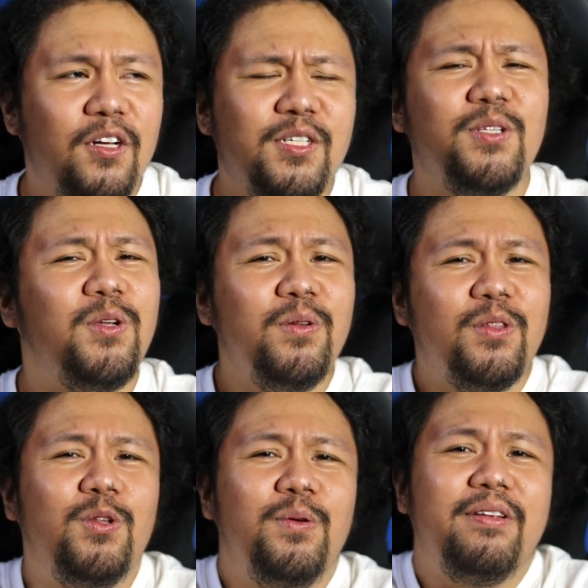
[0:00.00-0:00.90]
Also,
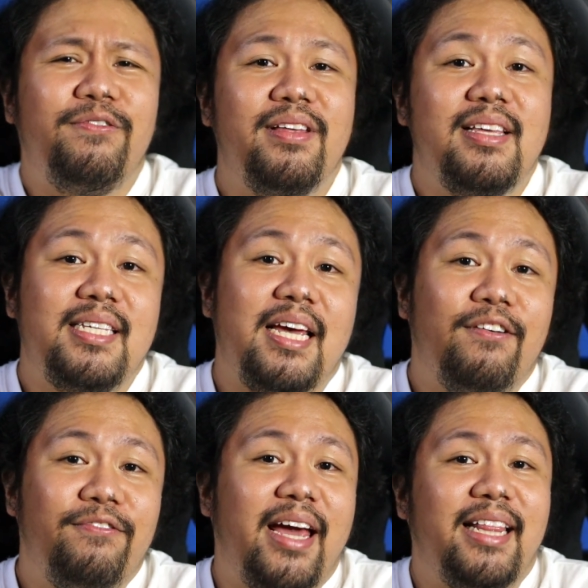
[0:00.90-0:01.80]
don't do it for the
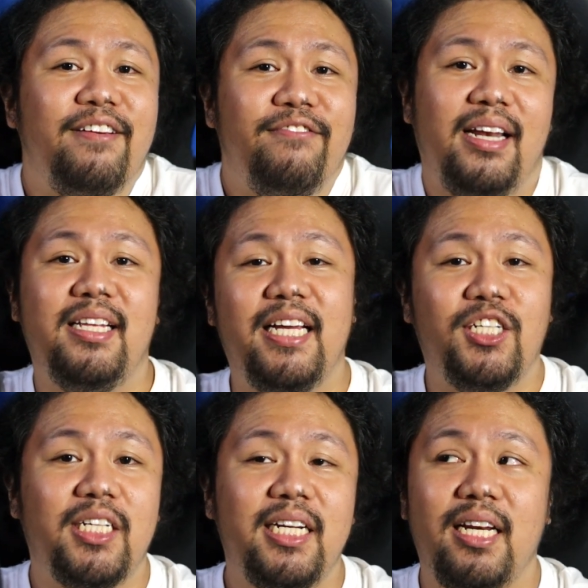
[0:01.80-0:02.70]
sake of getting
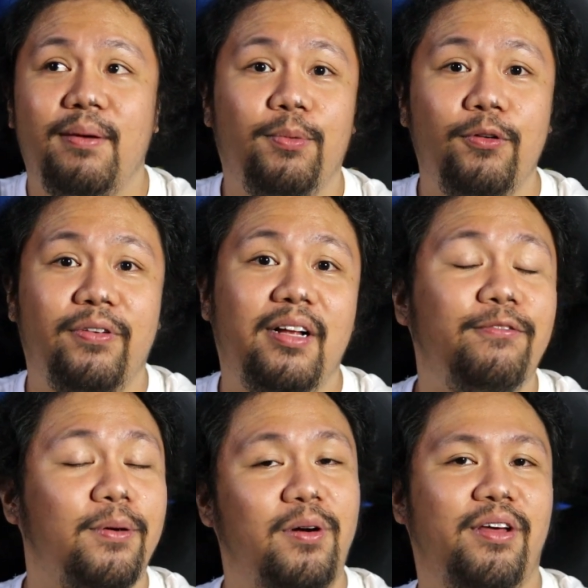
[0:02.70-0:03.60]
validation and
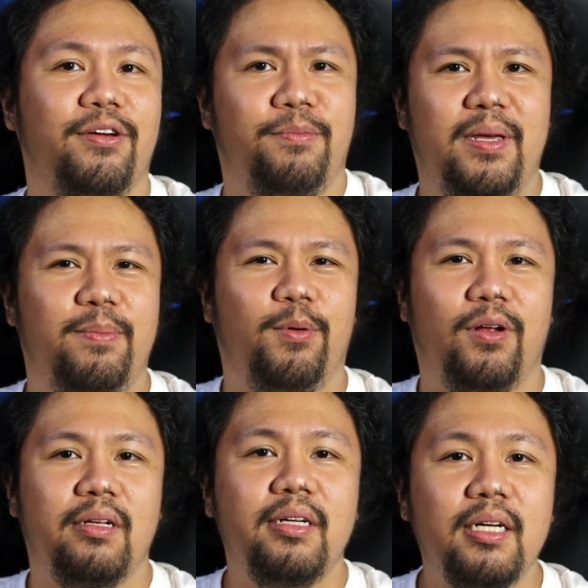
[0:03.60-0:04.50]
approval from other people.